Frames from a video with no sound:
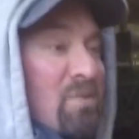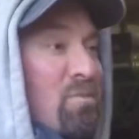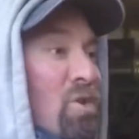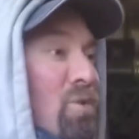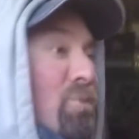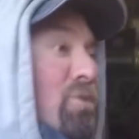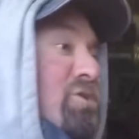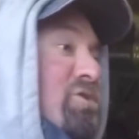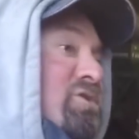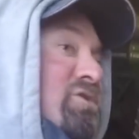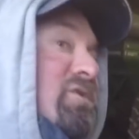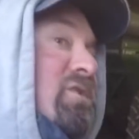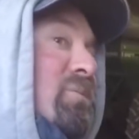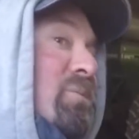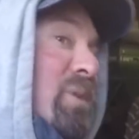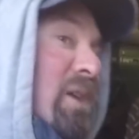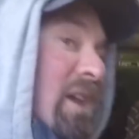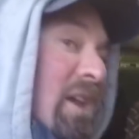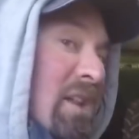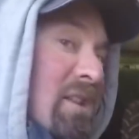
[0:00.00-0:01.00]
And more bushels of
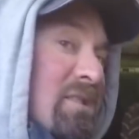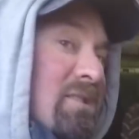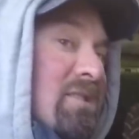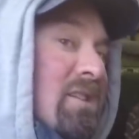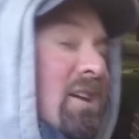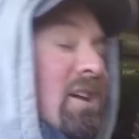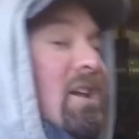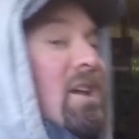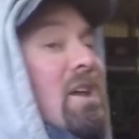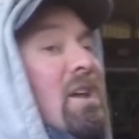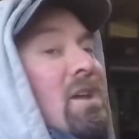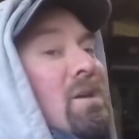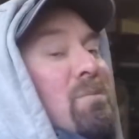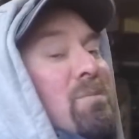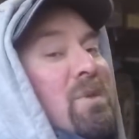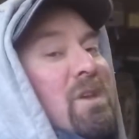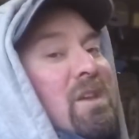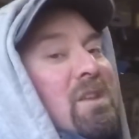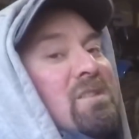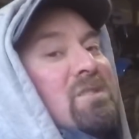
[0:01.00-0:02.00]
beans
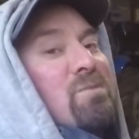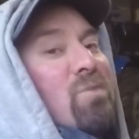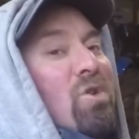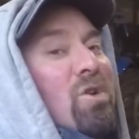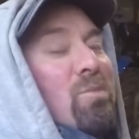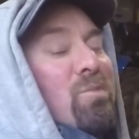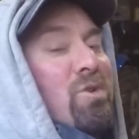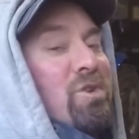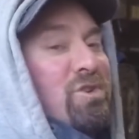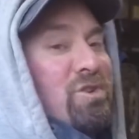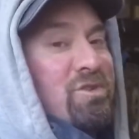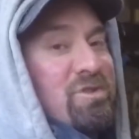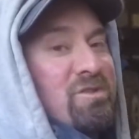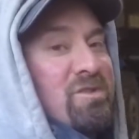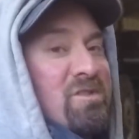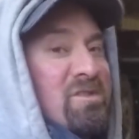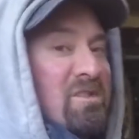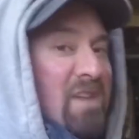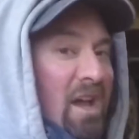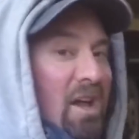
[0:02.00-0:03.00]
means more bushels
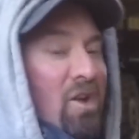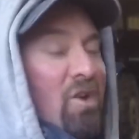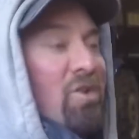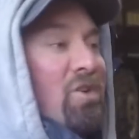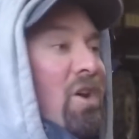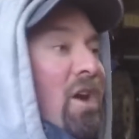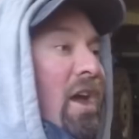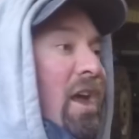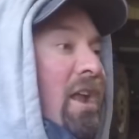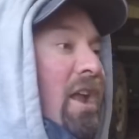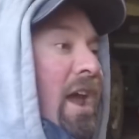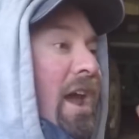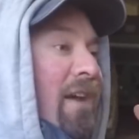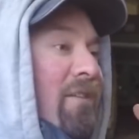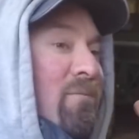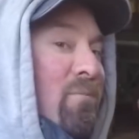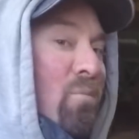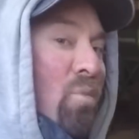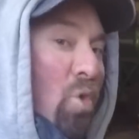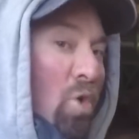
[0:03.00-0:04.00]
to sell and
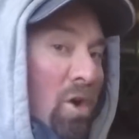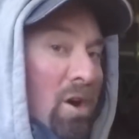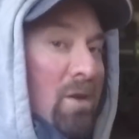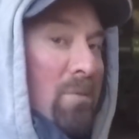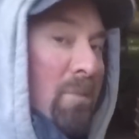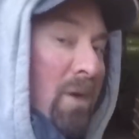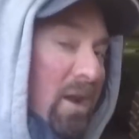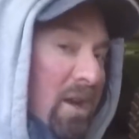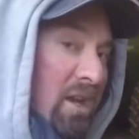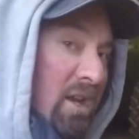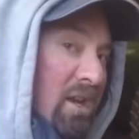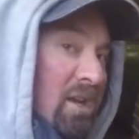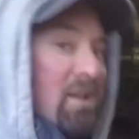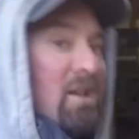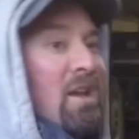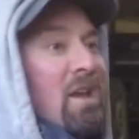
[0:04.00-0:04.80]
have more money.